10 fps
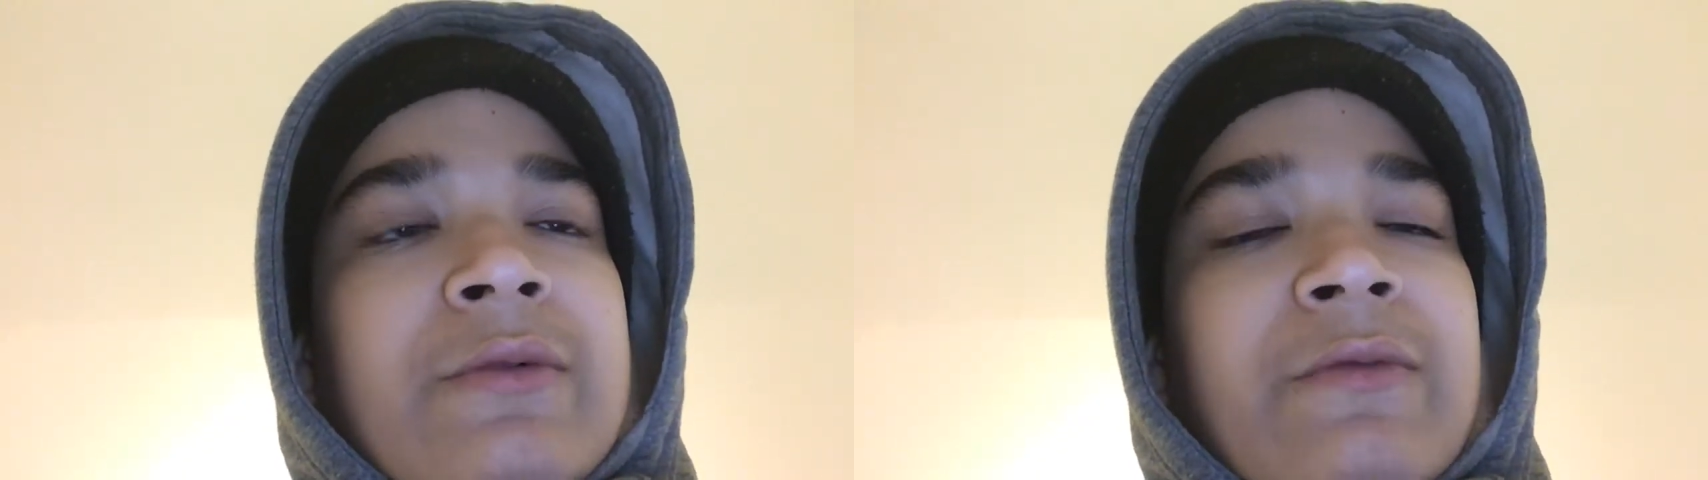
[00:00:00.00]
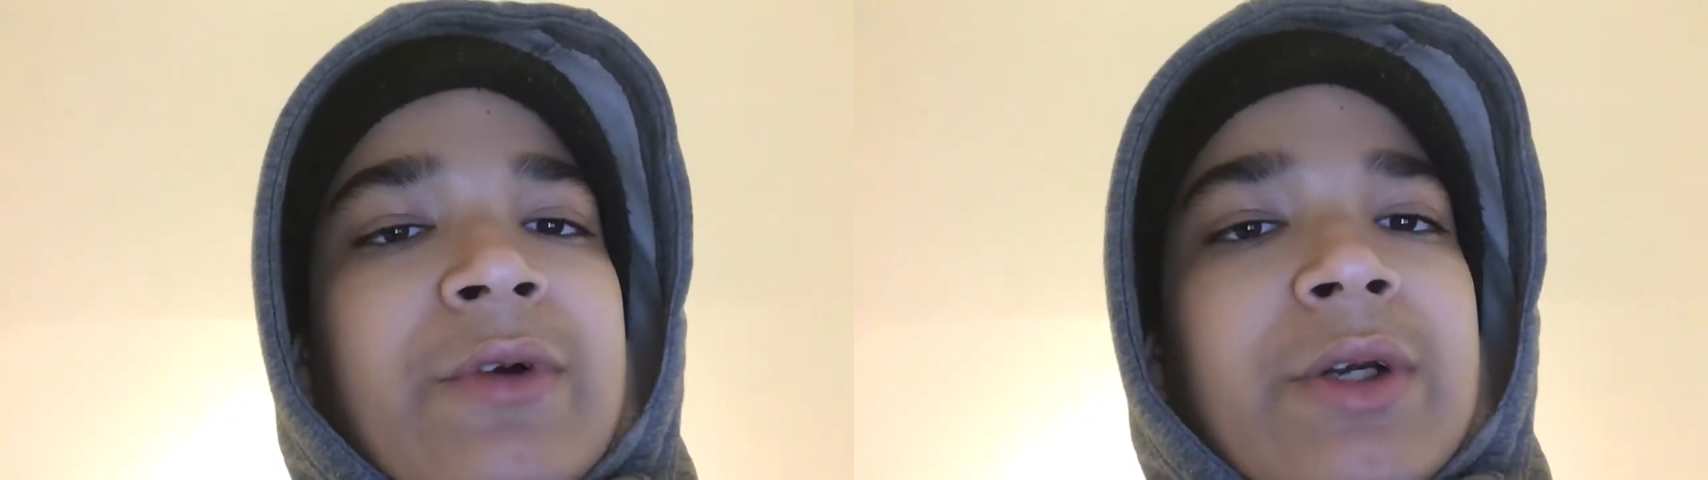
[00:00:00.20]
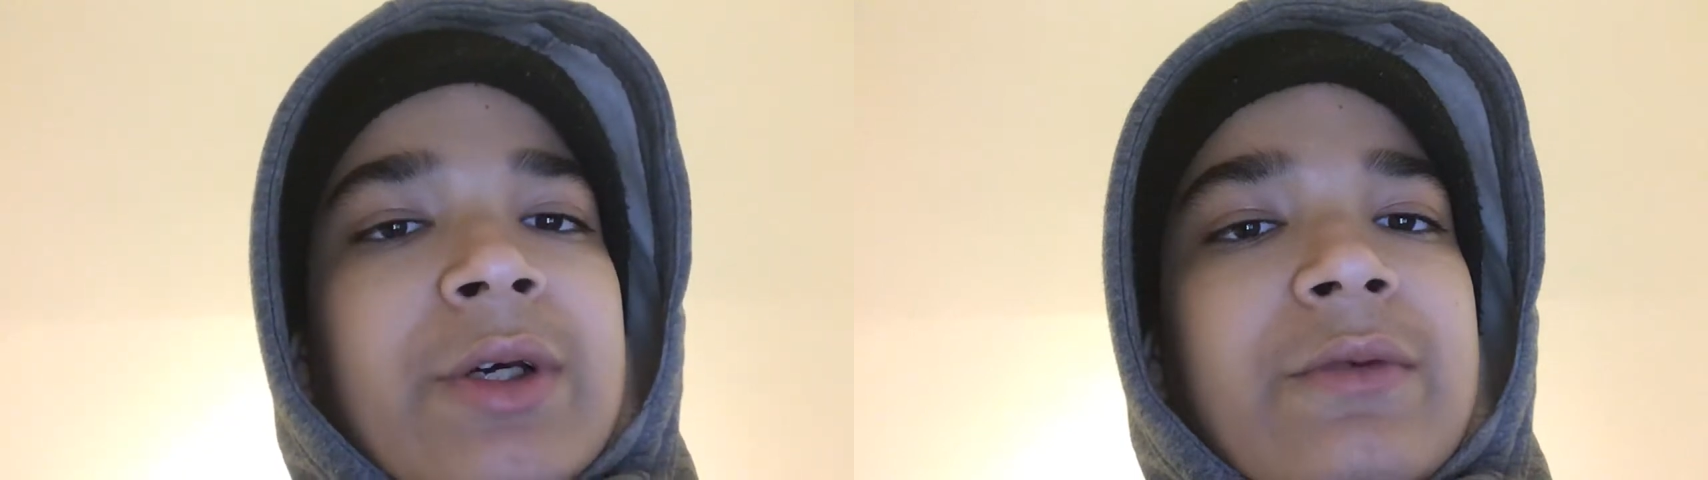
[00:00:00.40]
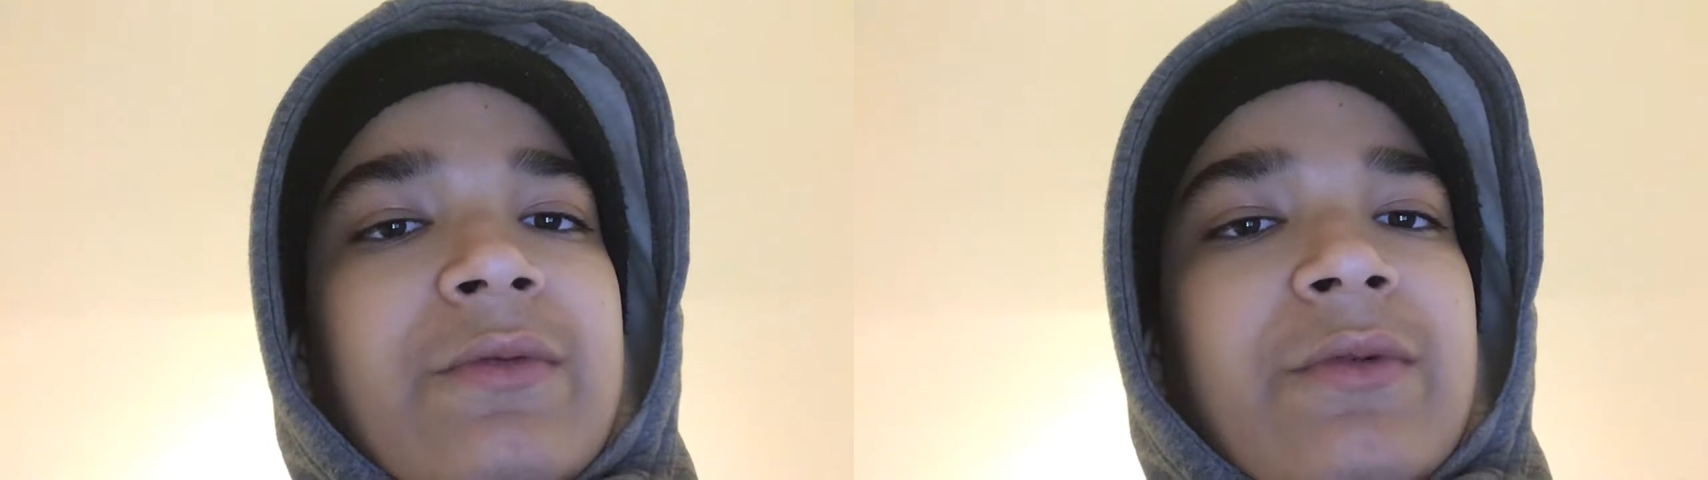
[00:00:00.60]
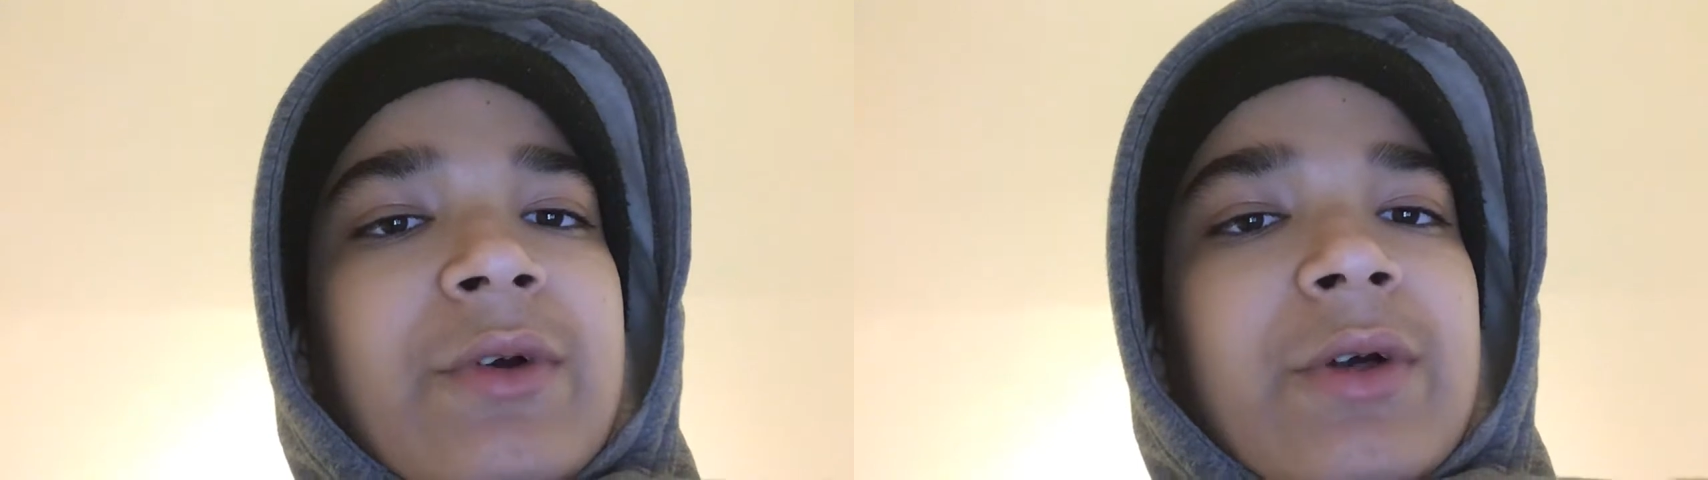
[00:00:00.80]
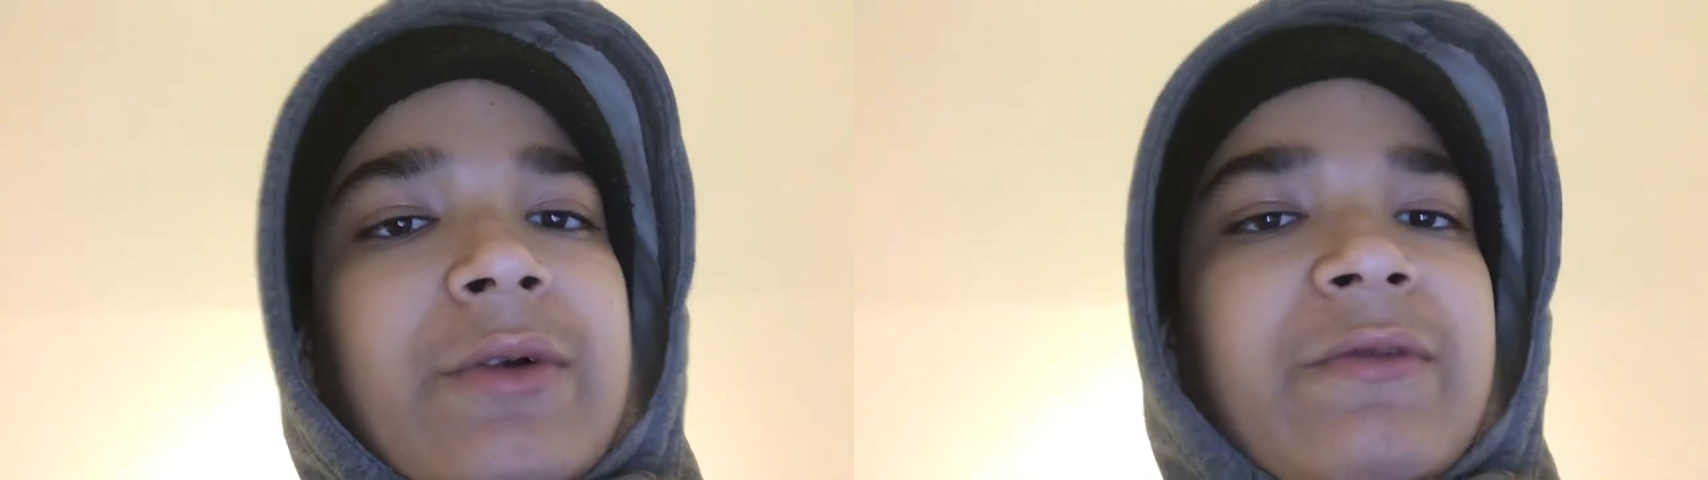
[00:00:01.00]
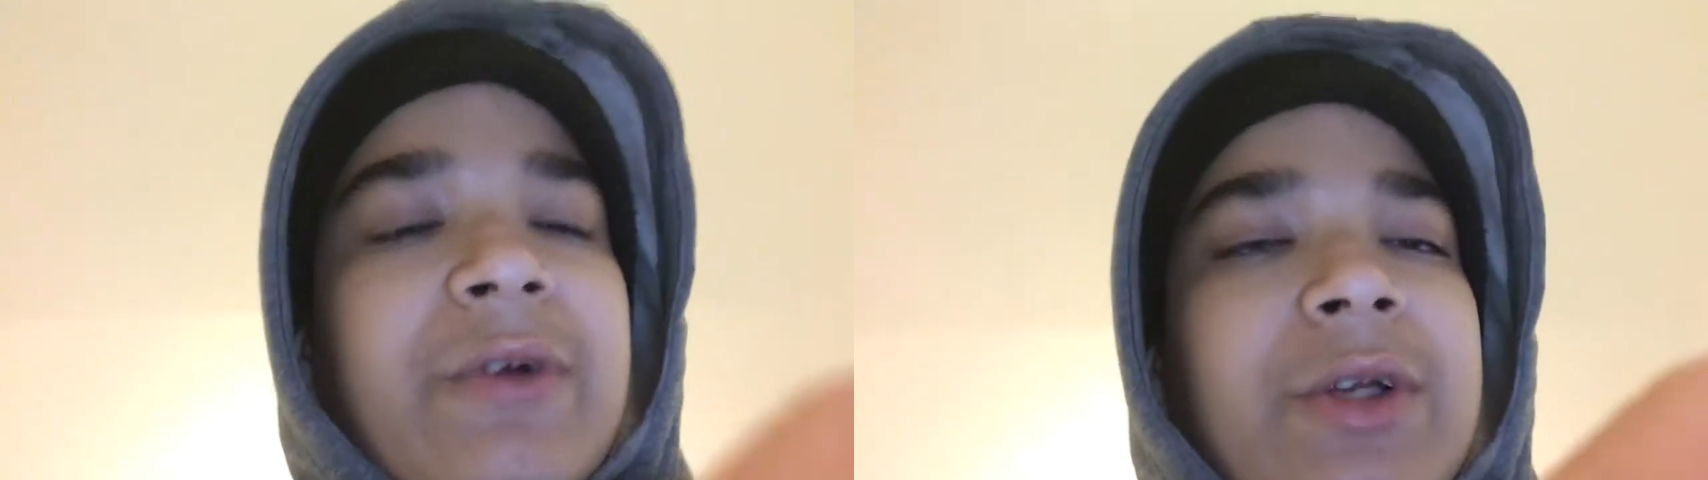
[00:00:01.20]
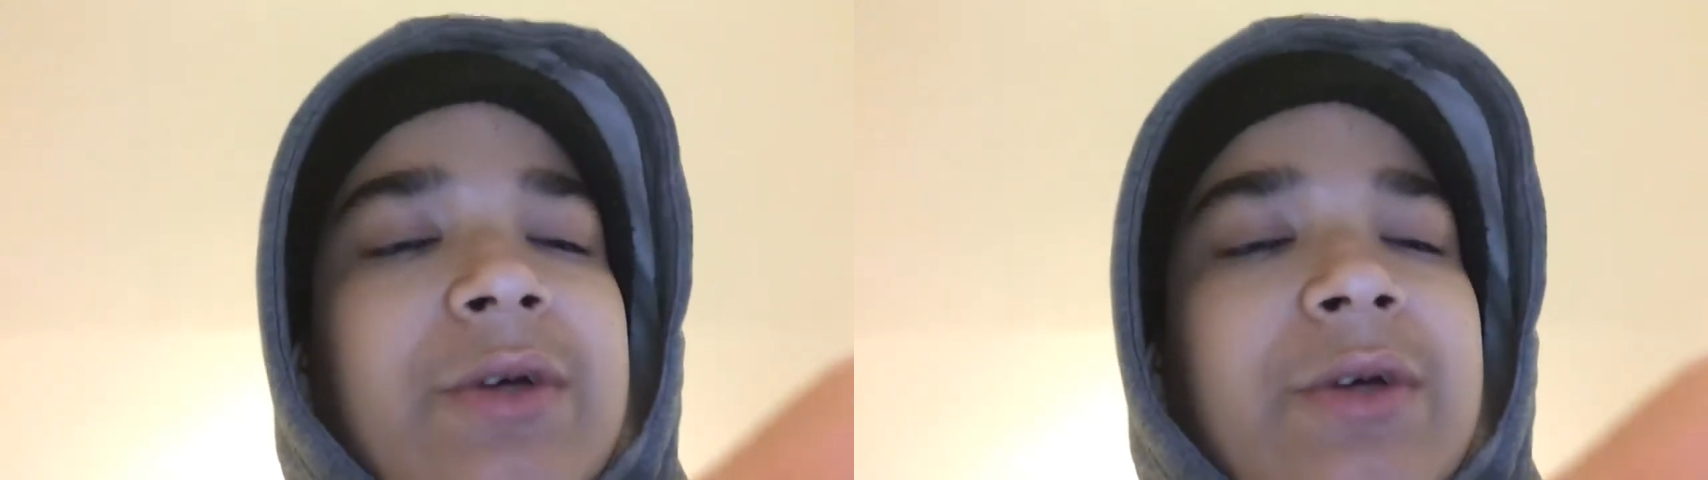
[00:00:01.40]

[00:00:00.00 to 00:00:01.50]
for, for, for,